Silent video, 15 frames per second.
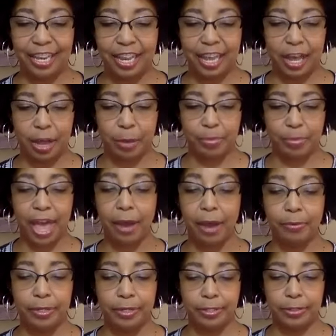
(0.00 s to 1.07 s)
Um,
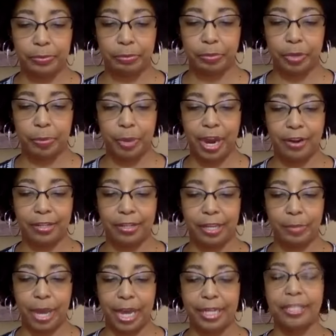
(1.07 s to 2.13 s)
that was
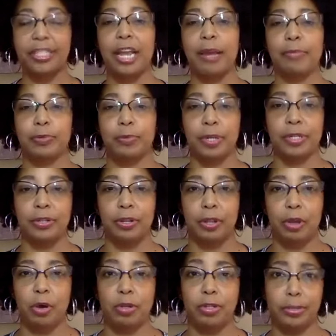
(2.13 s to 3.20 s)
apparently by James Russell
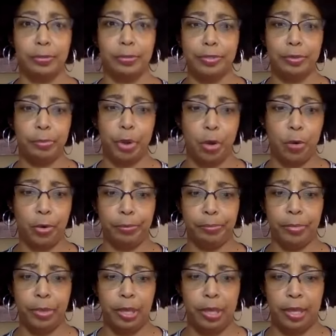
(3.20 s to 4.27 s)
Lowell. So it was a
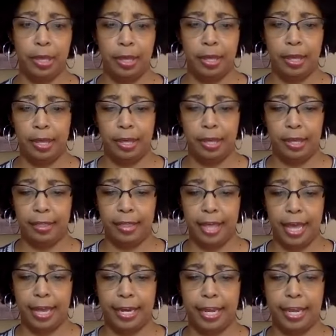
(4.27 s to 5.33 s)
poem
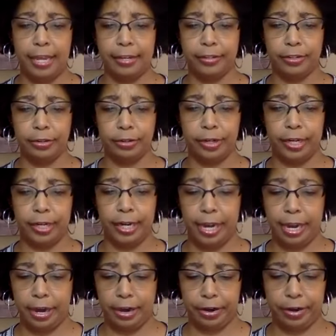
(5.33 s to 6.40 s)
that he inserted in
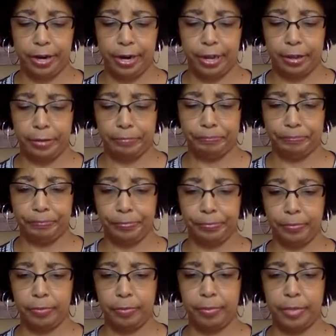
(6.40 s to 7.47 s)
here um,
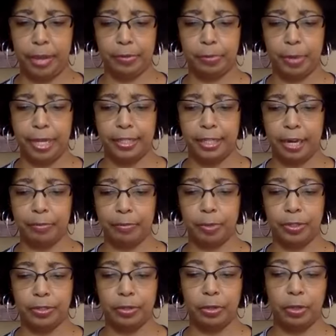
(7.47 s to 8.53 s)
that was by James
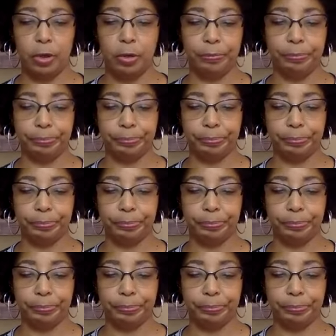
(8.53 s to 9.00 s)
Russell Lowell.